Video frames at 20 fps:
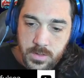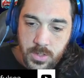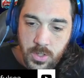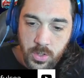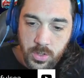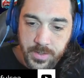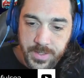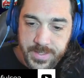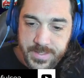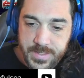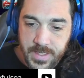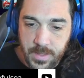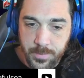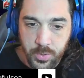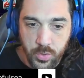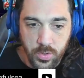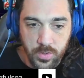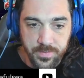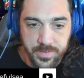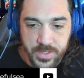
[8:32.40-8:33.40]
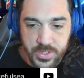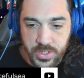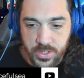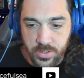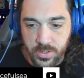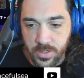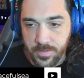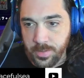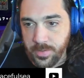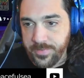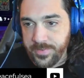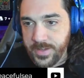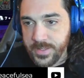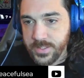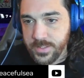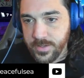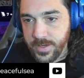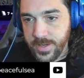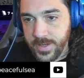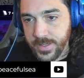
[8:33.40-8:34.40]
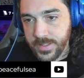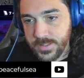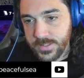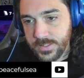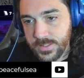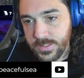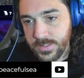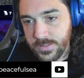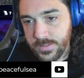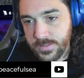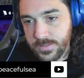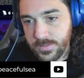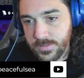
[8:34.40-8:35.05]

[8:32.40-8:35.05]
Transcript: Totally is going to pull Vision or Professor X.